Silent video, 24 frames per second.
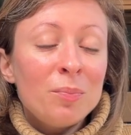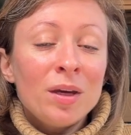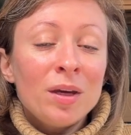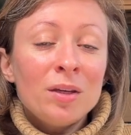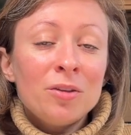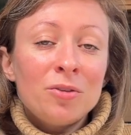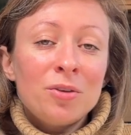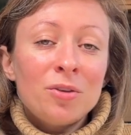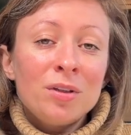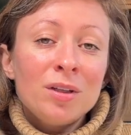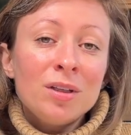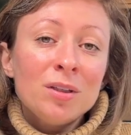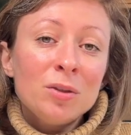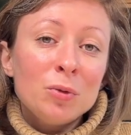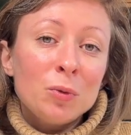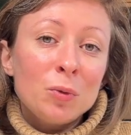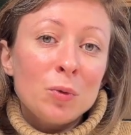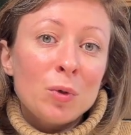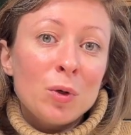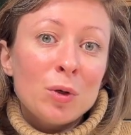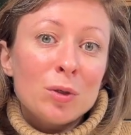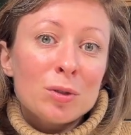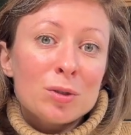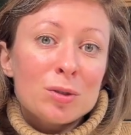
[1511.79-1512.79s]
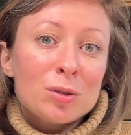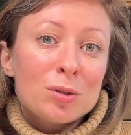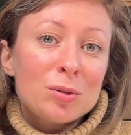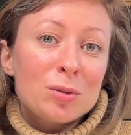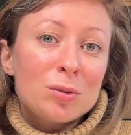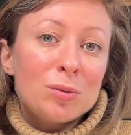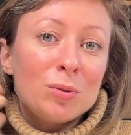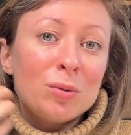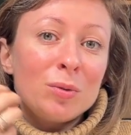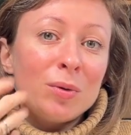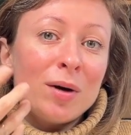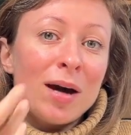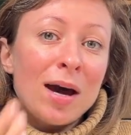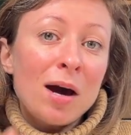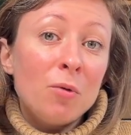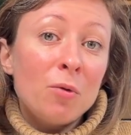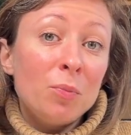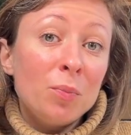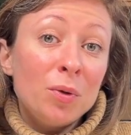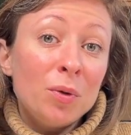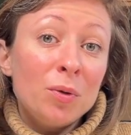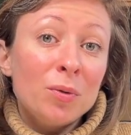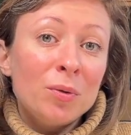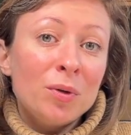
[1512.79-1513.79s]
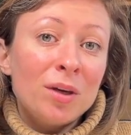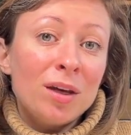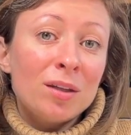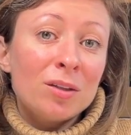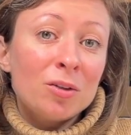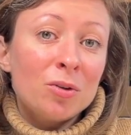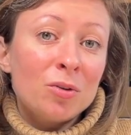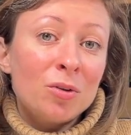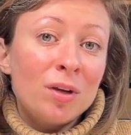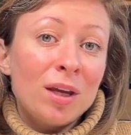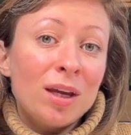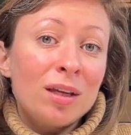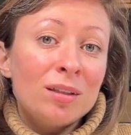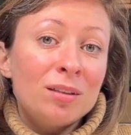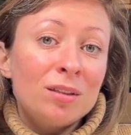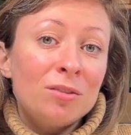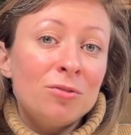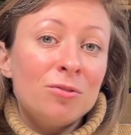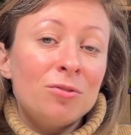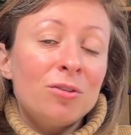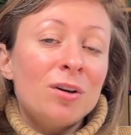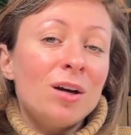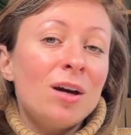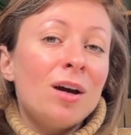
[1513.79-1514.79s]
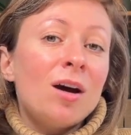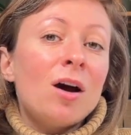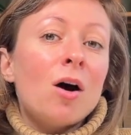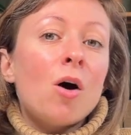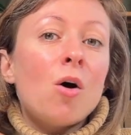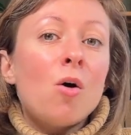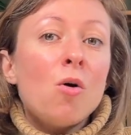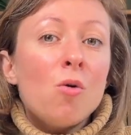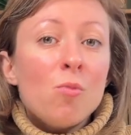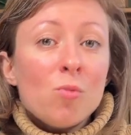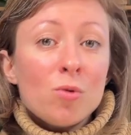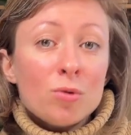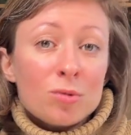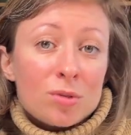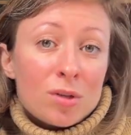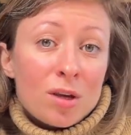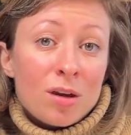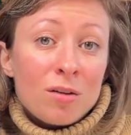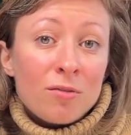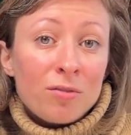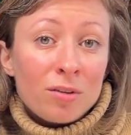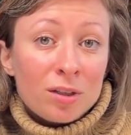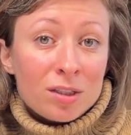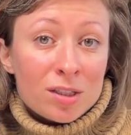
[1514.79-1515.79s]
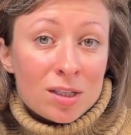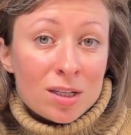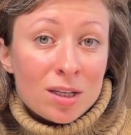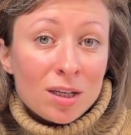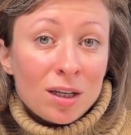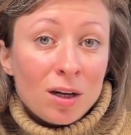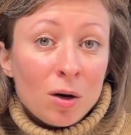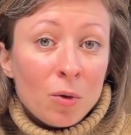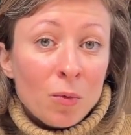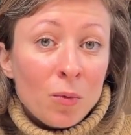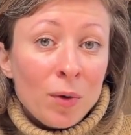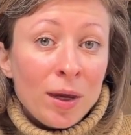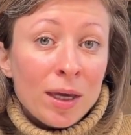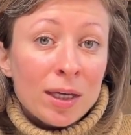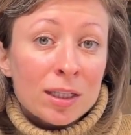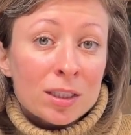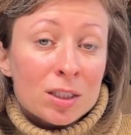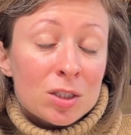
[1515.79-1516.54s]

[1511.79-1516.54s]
Patreon was to help you get creative almost every single week.